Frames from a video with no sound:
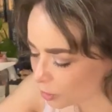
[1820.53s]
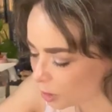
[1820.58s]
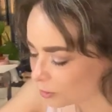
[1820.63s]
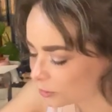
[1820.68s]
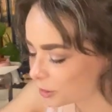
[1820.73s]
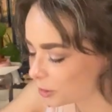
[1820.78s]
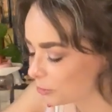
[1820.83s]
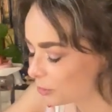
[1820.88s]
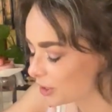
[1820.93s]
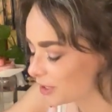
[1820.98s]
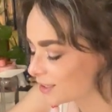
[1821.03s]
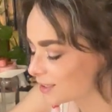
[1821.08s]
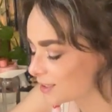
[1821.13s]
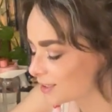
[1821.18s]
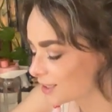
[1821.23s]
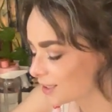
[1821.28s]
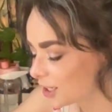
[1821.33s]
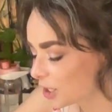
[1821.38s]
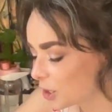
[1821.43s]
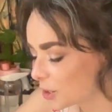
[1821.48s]
probably be
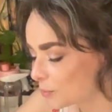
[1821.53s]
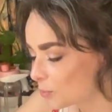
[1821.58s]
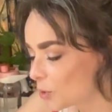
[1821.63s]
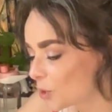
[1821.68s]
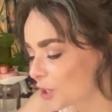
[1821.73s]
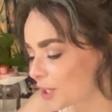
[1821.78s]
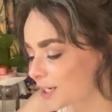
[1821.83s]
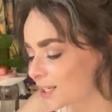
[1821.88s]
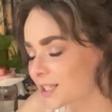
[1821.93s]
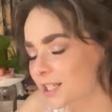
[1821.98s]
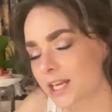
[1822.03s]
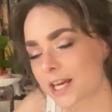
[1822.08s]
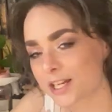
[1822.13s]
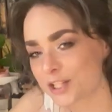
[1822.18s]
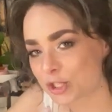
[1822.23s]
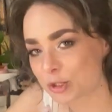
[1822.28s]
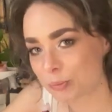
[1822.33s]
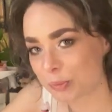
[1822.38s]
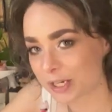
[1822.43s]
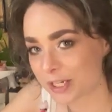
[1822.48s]
more
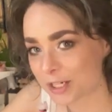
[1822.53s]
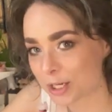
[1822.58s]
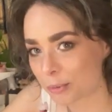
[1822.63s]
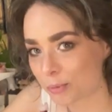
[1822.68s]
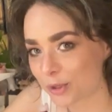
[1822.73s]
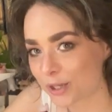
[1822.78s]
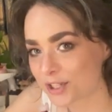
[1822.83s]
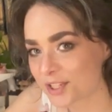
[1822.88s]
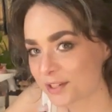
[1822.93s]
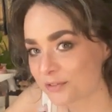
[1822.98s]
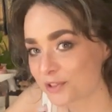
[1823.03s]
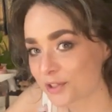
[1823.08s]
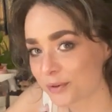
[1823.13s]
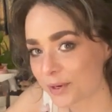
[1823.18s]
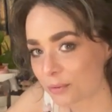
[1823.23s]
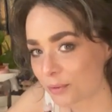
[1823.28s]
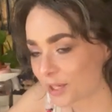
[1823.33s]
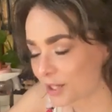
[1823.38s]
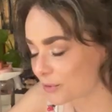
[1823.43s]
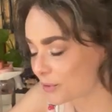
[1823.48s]
inclined to pick it up, because even though
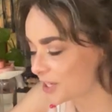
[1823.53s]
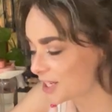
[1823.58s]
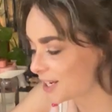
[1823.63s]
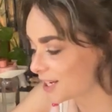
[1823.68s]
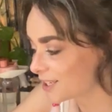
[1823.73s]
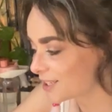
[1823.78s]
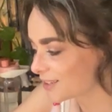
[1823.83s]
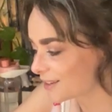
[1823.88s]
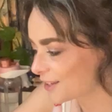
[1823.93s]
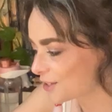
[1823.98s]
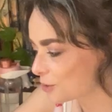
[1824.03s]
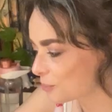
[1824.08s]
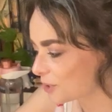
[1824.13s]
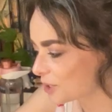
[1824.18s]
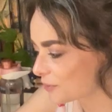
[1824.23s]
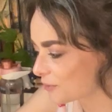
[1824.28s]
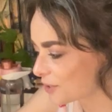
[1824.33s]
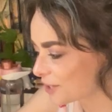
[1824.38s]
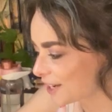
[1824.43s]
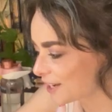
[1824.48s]
I want to read it, it's a
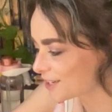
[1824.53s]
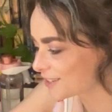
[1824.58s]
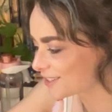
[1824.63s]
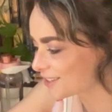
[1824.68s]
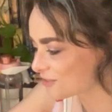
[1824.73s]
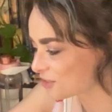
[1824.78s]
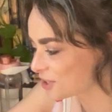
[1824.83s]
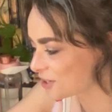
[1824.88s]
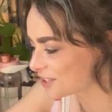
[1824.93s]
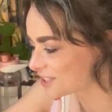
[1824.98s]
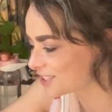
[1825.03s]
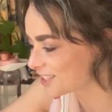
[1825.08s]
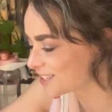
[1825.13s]
bit of a